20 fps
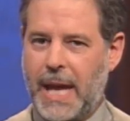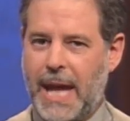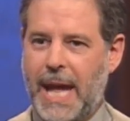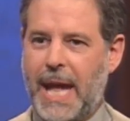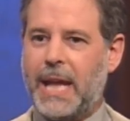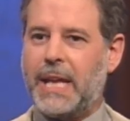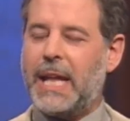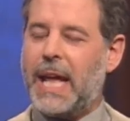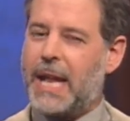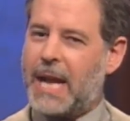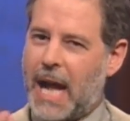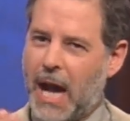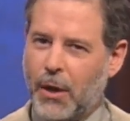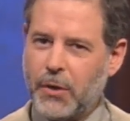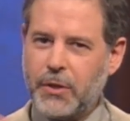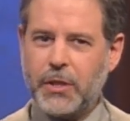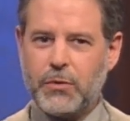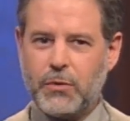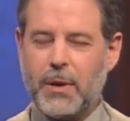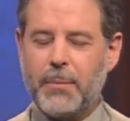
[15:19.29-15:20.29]
And, and how
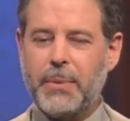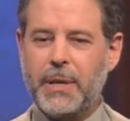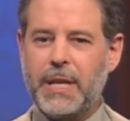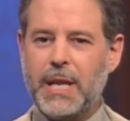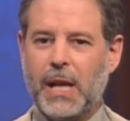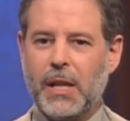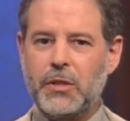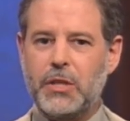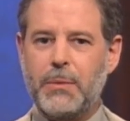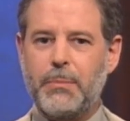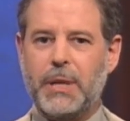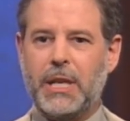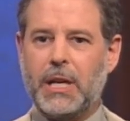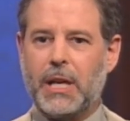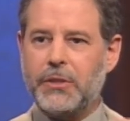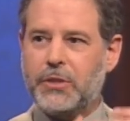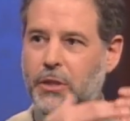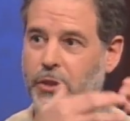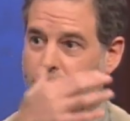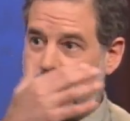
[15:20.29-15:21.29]
does it trump ideology?
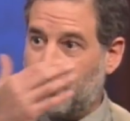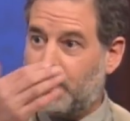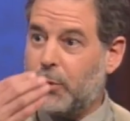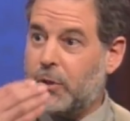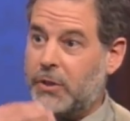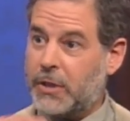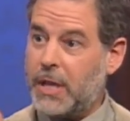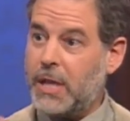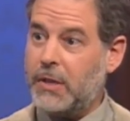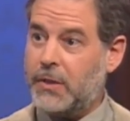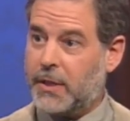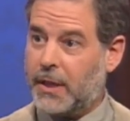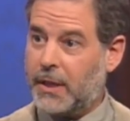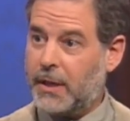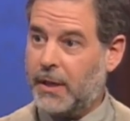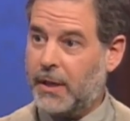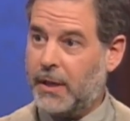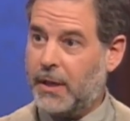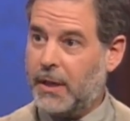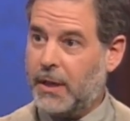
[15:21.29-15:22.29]
Because it supersedes
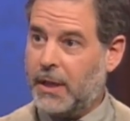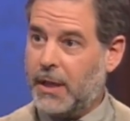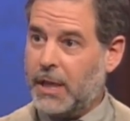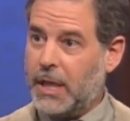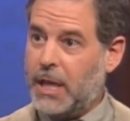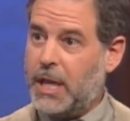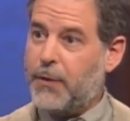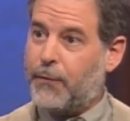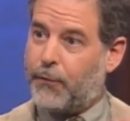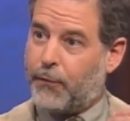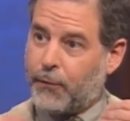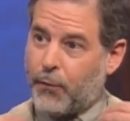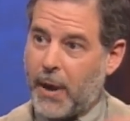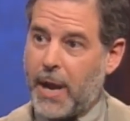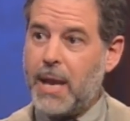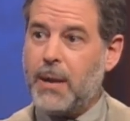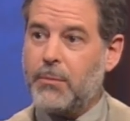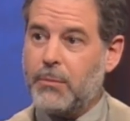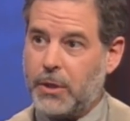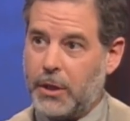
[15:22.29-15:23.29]
it. He
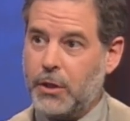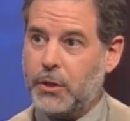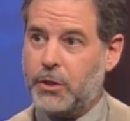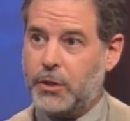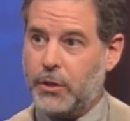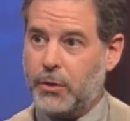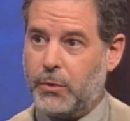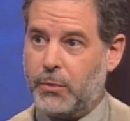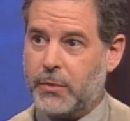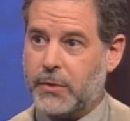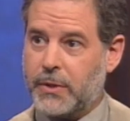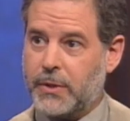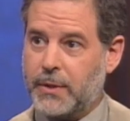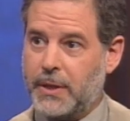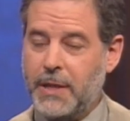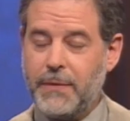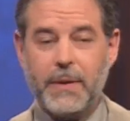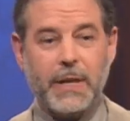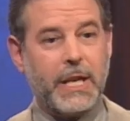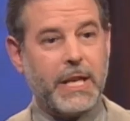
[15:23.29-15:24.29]
framed issues,
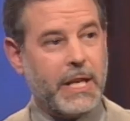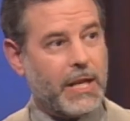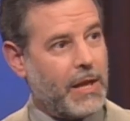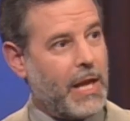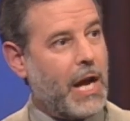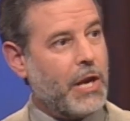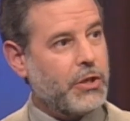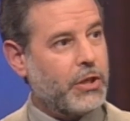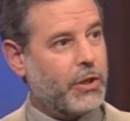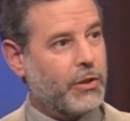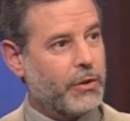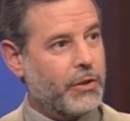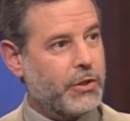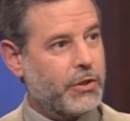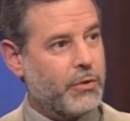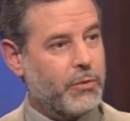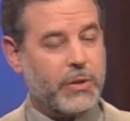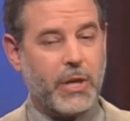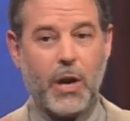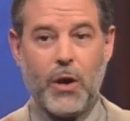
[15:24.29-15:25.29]
even ideological
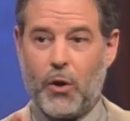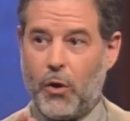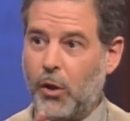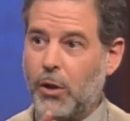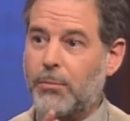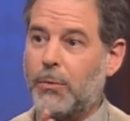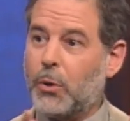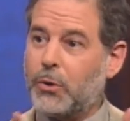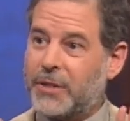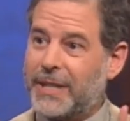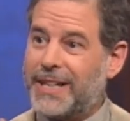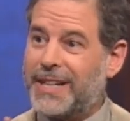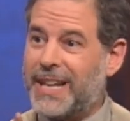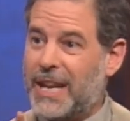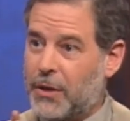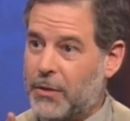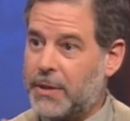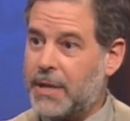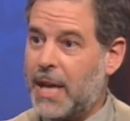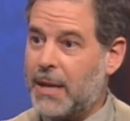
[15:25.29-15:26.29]
issues, almost in an
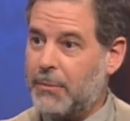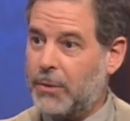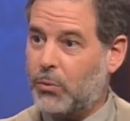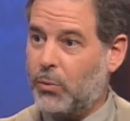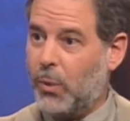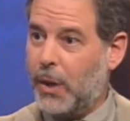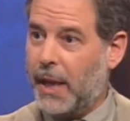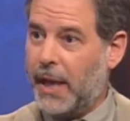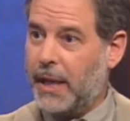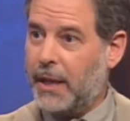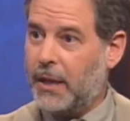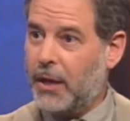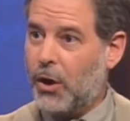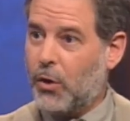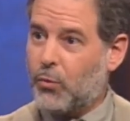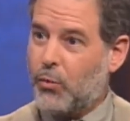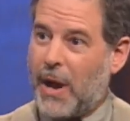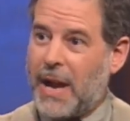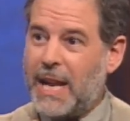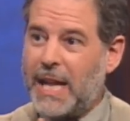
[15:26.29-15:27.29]
entertainment way.
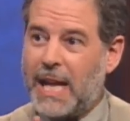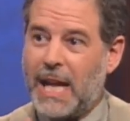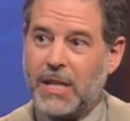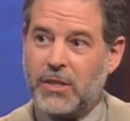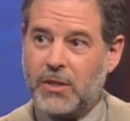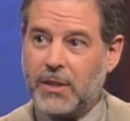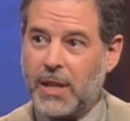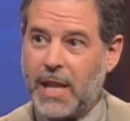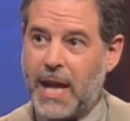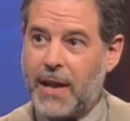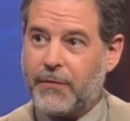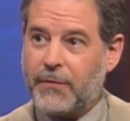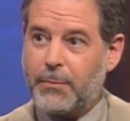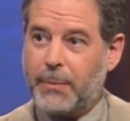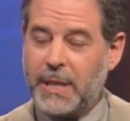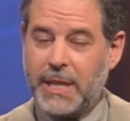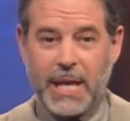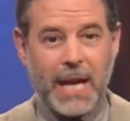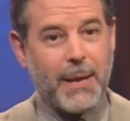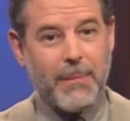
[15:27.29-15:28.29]
Right against
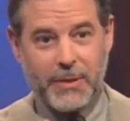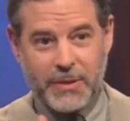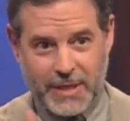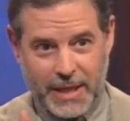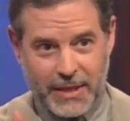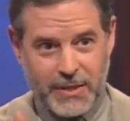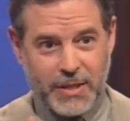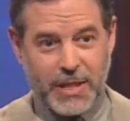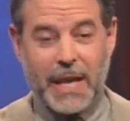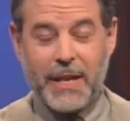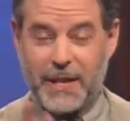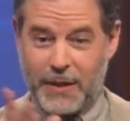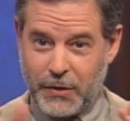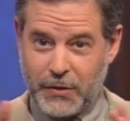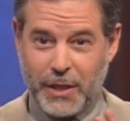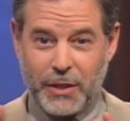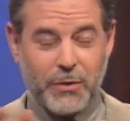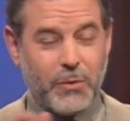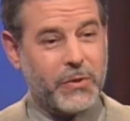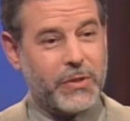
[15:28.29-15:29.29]
left became, as I, and
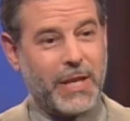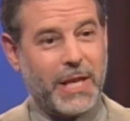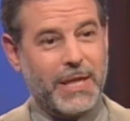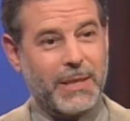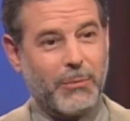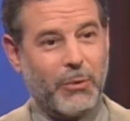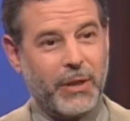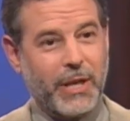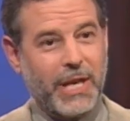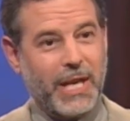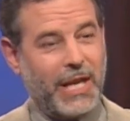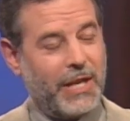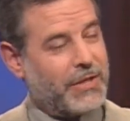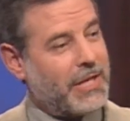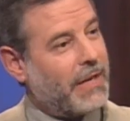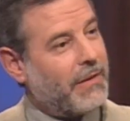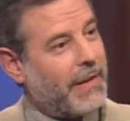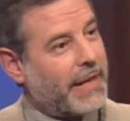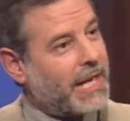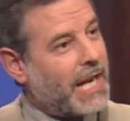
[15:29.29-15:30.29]
this I do say in the book, is
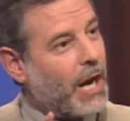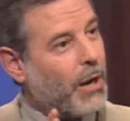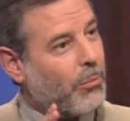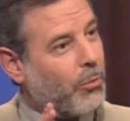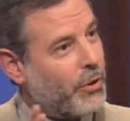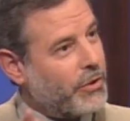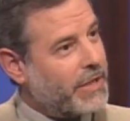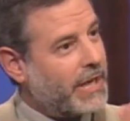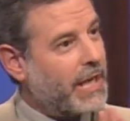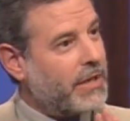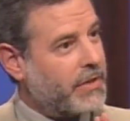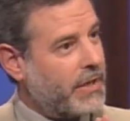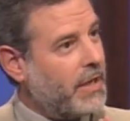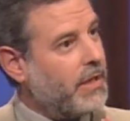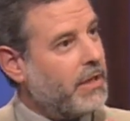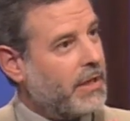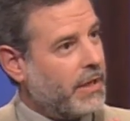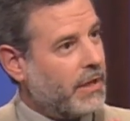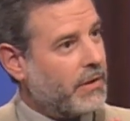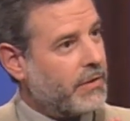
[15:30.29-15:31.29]
kind of like cowboys against
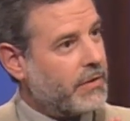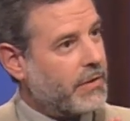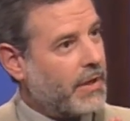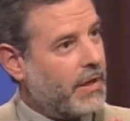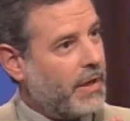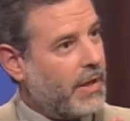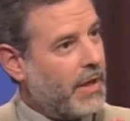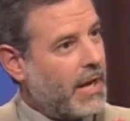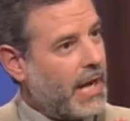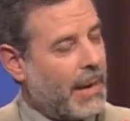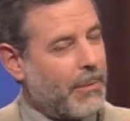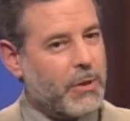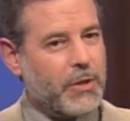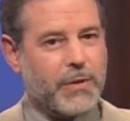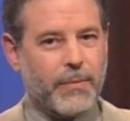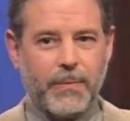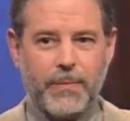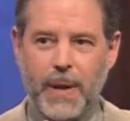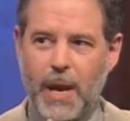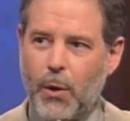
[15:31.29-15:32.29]
Indians. I mean,
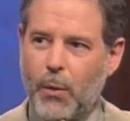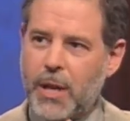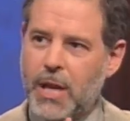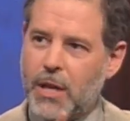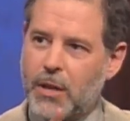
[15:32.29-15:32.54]
there's a very